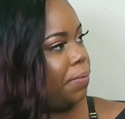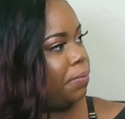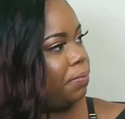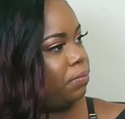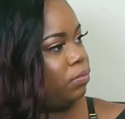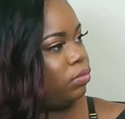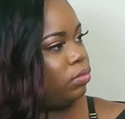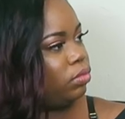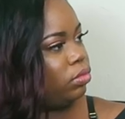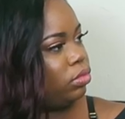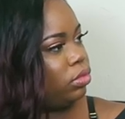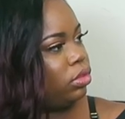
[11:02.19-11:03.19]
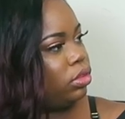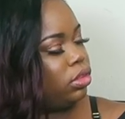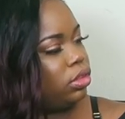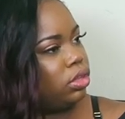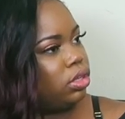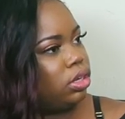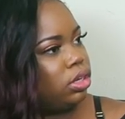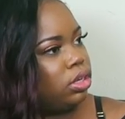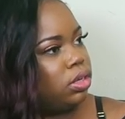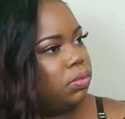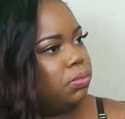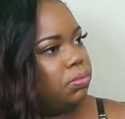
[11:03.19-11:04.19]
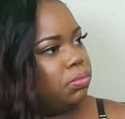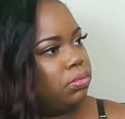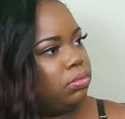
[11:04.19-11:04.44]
This person isn't speaking.